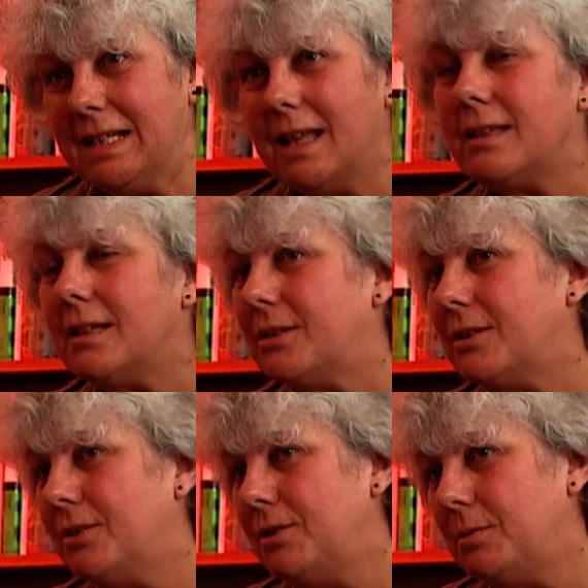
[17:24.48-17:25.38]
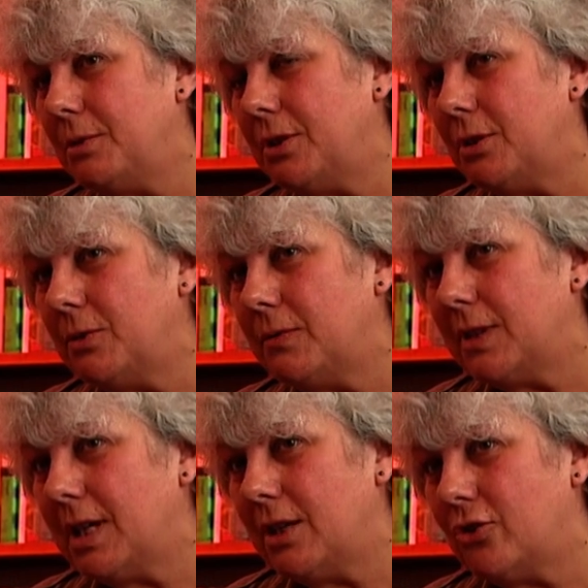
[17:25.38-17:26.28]
nothing to do with the
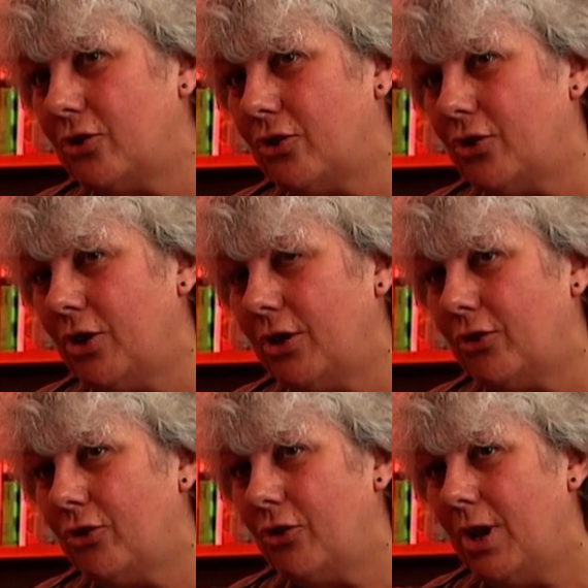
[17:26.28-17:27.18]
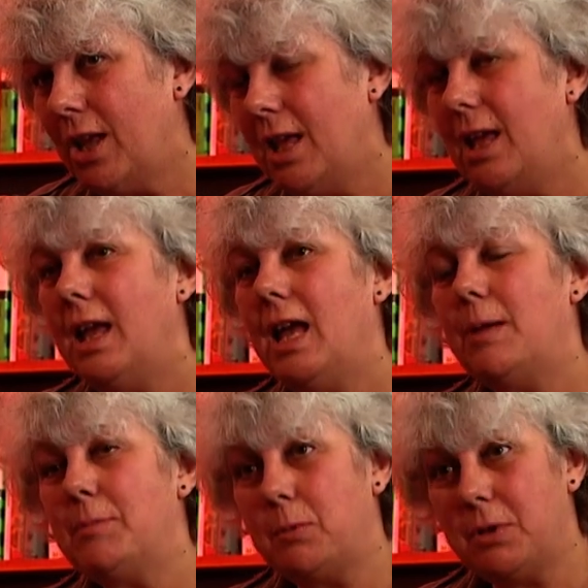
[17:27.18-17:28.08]
Unification Church,
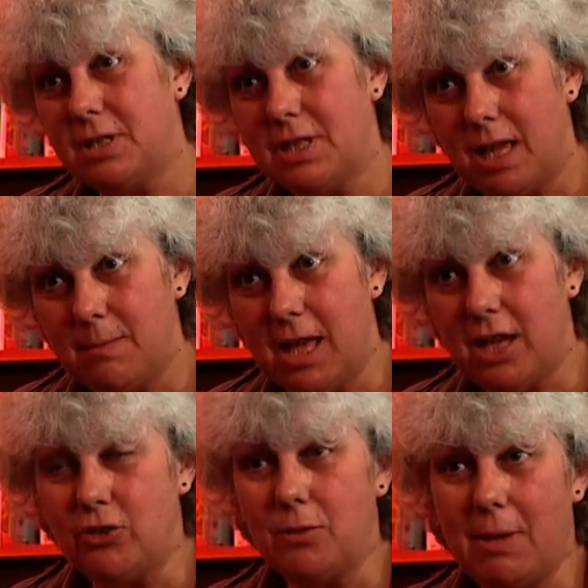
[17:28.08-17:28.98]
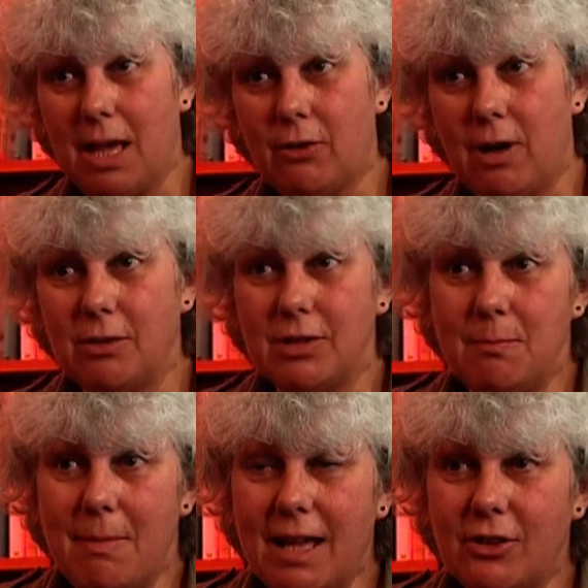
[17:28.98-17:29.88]
but were the same age and background
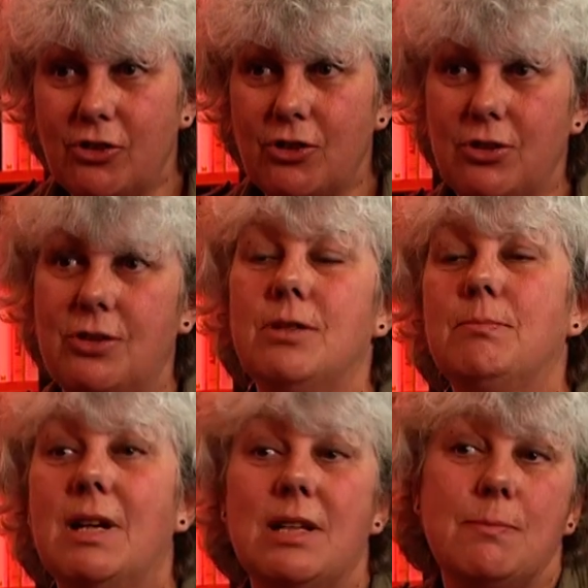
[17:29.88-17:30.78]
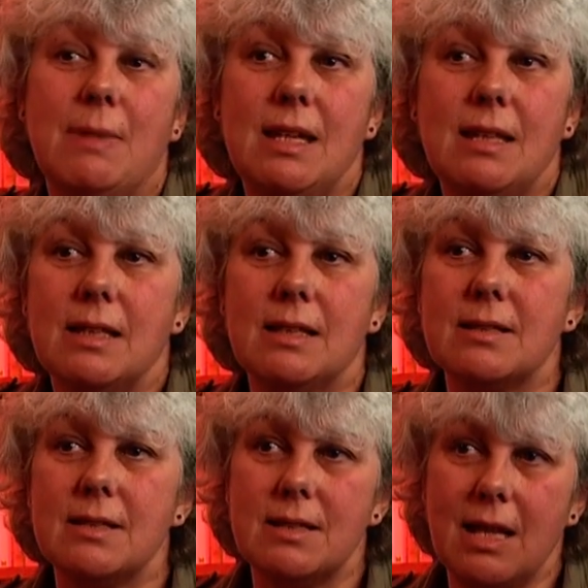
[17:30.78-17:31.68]
and matched by as many
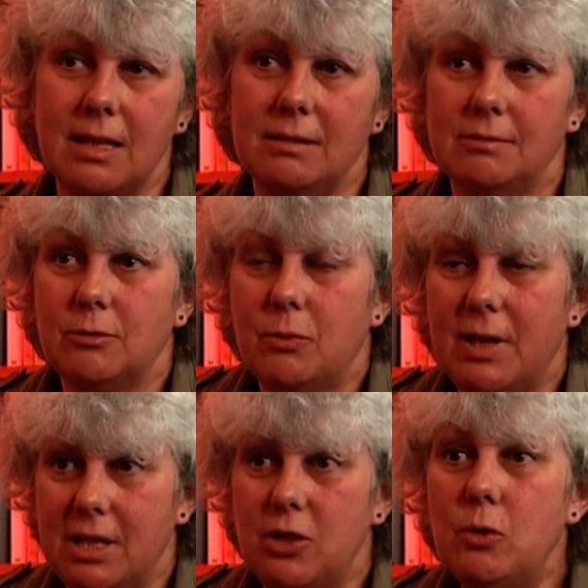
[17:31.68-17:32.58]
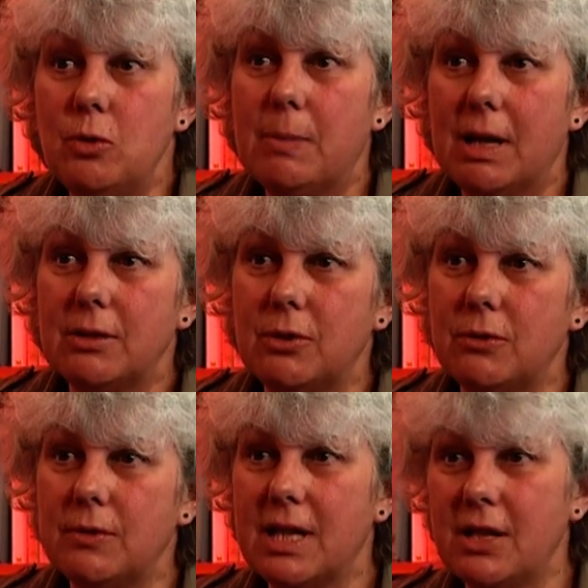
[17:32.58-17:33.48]
things as I already knew about the
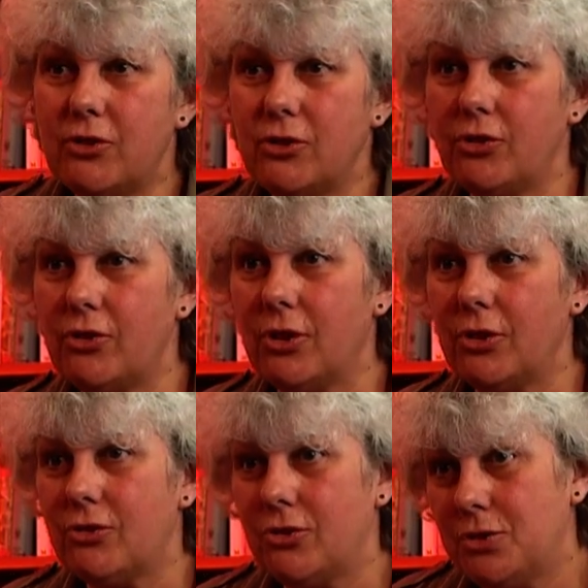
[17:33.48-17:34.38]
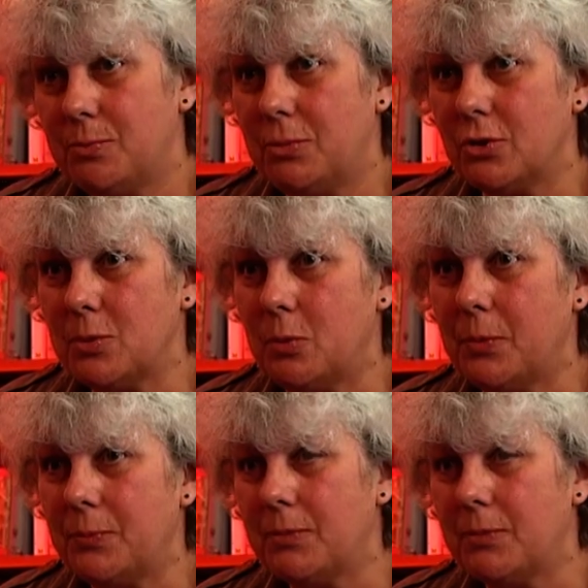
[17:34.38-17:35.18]
Unification Church as possible,